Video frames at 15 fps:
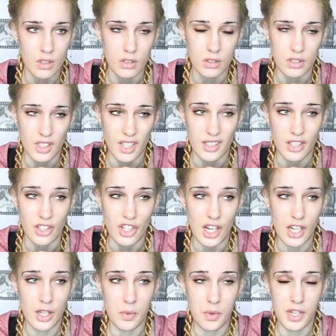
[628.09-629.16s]
So that's a
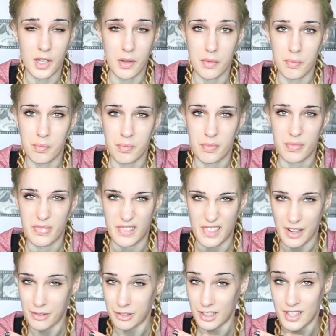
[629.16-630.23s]
genuine
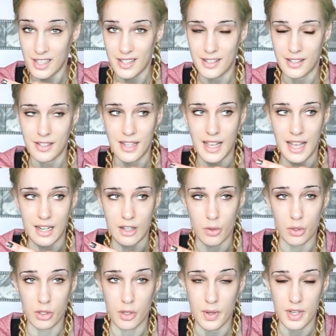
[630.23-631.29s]
preference, and
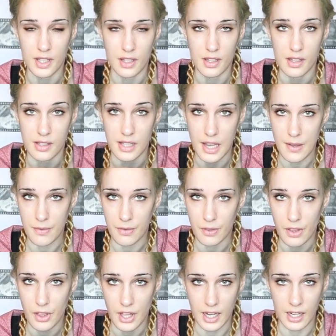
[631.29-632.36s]
also it's a safe
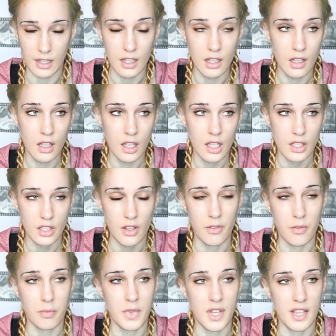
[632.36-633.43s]
thing. So
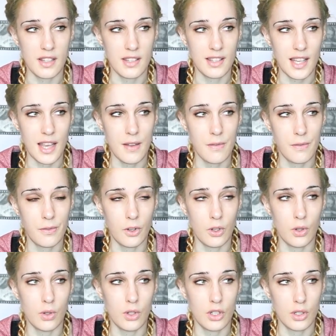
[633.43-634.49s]
for me, a safe
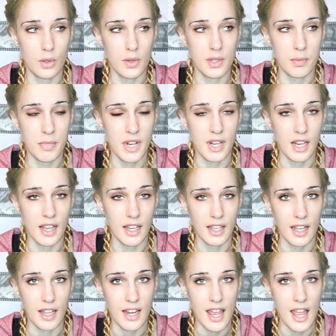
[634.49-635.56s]
food has always been like
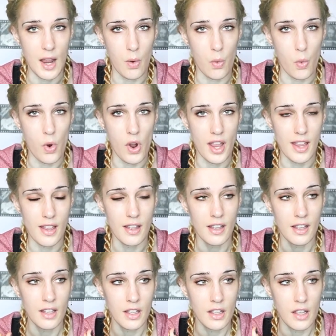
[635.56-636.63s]
an egg white
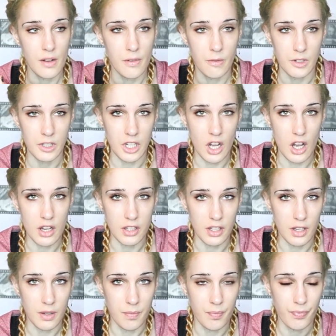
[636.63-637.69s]
frittata,
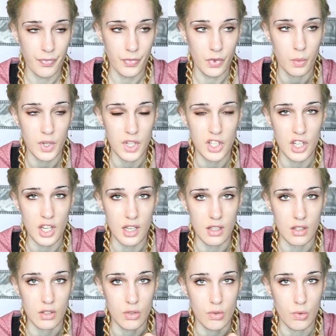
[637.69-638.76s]
which
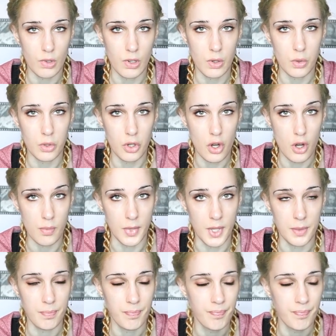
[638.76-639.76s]
is grilled omelette,